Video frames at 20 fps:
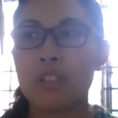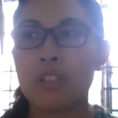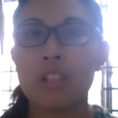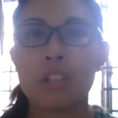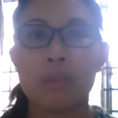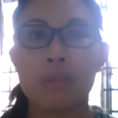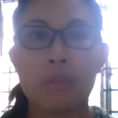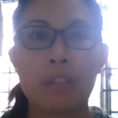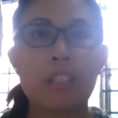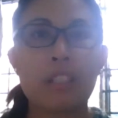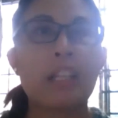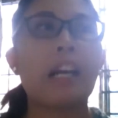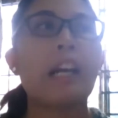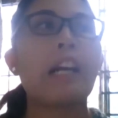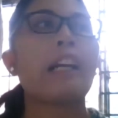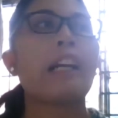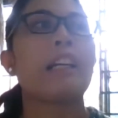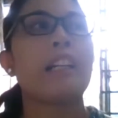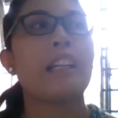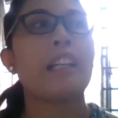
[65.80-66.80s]
and she's
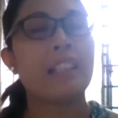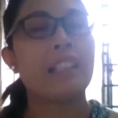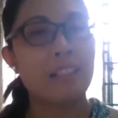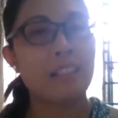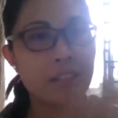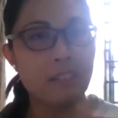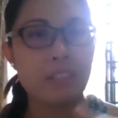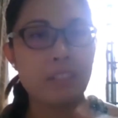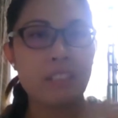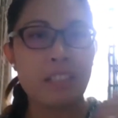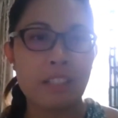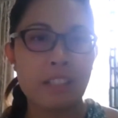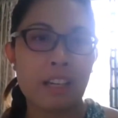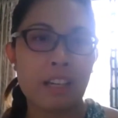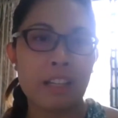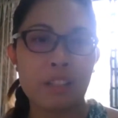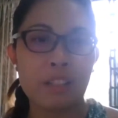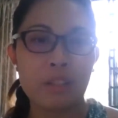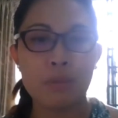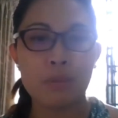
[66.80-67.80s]
retired and
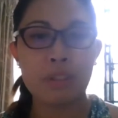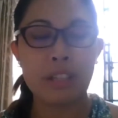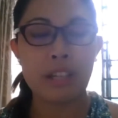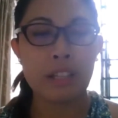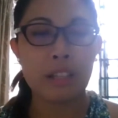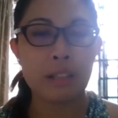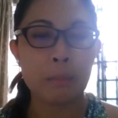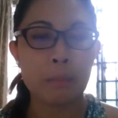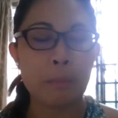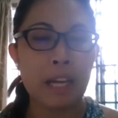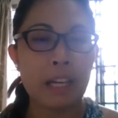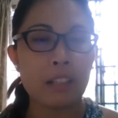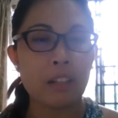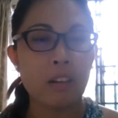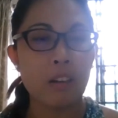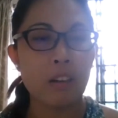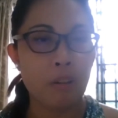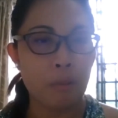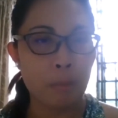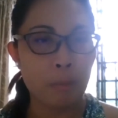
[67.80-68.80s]
decided to settle back
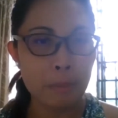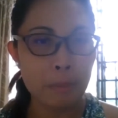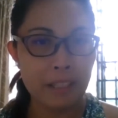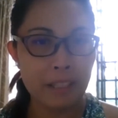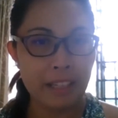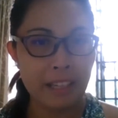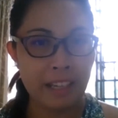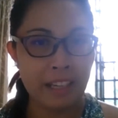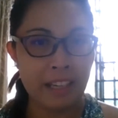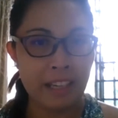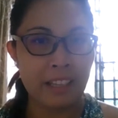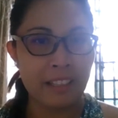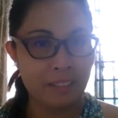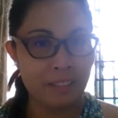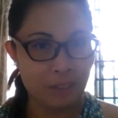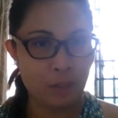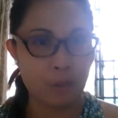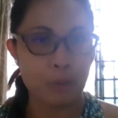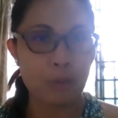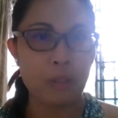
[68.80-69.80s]
home
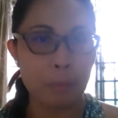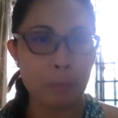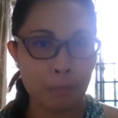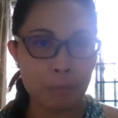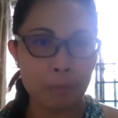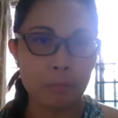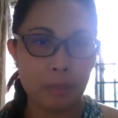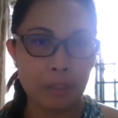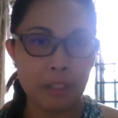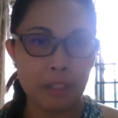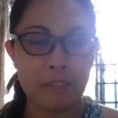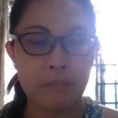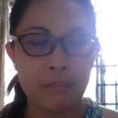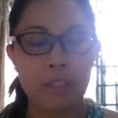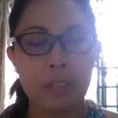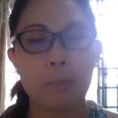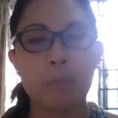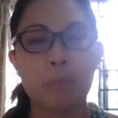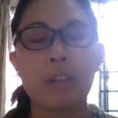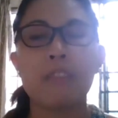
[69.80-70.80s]
and do the
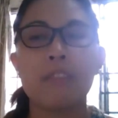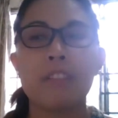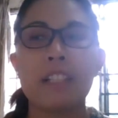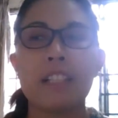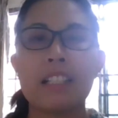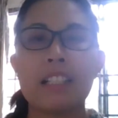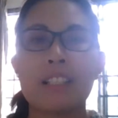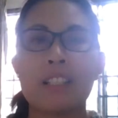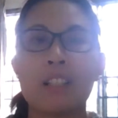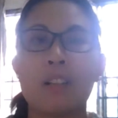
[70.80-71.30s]
life in the province.